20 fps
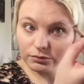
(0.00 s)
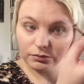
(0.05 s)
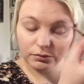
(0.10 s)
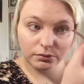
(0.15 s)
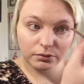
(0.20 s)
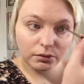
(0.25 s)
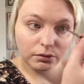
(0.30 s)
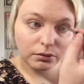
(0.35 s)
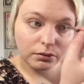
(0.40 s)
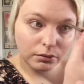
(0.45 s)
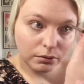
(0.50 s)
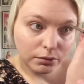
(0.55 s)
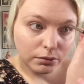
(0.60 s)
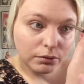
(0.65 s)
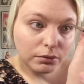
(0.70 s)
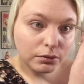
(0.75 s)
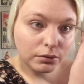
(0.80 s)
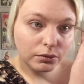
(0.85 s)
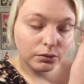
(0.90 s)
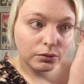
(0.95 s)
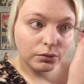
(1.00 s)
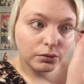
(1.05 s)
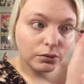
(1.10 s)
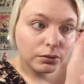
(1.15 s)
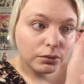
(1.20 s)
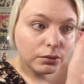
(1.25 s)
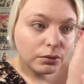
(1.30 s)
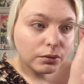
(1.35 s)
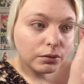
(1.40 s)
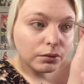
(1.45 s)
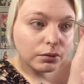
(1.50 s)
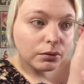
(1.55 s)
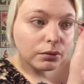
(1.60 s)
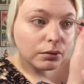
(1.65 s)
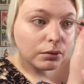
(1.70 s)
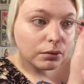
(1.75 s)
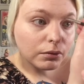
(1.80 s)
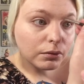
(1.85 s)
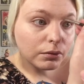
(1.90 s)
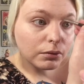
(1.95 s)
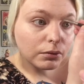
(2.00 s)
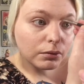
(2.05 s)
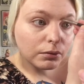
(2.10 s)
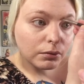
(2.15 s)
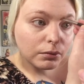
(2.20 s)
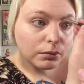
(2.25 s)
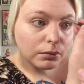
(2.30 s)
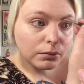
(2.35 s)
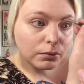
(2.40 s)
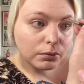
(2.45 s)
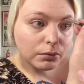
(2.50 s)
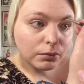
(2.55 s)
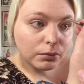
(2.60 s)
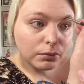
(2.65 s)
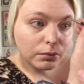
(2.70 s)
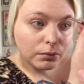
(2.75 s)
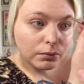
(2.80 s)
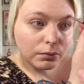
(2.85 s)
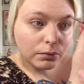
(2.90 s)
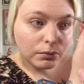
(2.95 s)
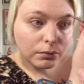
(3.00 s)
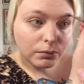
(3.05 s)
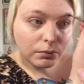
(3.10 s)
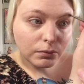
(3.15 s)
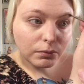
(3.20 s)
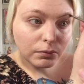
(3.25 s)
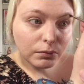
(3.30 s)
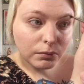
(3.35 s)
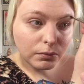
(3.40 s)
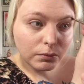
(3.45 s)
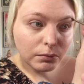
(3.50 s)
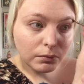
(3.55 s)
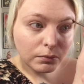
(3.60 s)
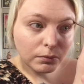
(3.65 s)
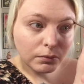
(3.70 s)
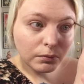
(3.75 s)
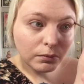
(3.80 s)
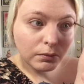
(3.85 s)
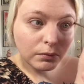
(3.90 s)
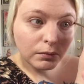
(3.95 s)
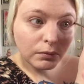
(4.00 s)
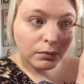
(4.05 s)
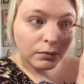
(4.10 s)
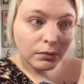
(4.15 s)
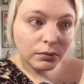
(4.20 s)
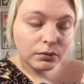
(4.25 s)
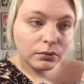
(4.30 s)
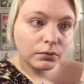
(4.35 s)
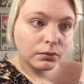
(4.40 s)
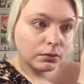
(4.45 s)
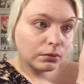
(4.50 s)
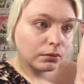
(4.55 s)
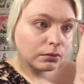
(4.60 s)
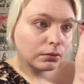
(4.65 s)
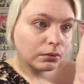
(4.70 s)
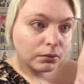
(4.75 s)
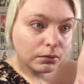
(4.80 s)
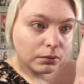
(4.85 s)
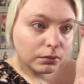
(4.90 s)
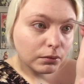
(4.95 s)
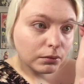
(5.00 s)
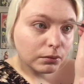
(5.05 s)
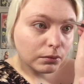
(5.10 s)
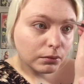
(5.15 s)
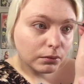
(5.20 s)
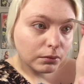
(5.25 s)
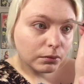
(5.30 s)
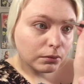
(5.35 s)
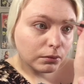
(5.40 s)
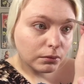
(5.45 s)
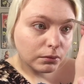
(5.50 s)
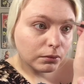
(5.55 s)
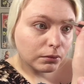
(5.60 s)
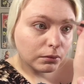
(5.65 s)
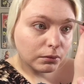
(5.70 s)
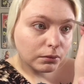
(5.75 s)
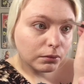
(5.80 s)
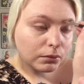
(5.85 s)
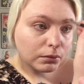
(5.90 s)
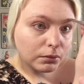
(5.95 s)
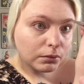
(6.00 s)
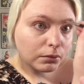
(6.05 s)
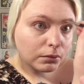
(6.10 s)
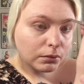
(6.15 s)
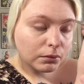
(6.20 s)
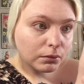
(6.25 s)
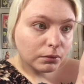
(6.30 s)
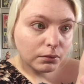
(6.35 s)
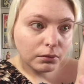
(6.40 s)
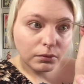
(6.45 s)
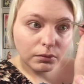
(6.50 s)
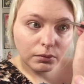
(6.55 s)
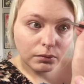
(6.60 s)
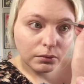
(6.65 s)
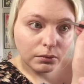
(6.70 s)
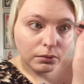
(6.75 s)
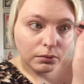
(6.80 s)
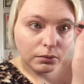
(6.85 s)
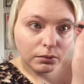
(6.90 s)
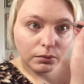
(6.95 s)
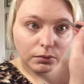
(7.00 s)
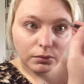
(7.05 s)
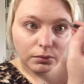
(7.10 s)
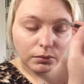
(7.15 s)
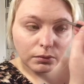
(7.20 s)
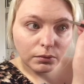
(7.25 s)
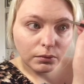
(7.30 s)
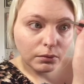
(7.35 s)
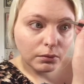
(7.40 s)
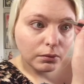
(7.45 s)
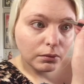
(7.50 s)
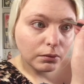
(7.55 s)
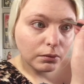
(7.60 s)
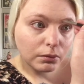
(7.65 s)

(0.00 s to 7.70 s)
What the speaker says: Nothing is said.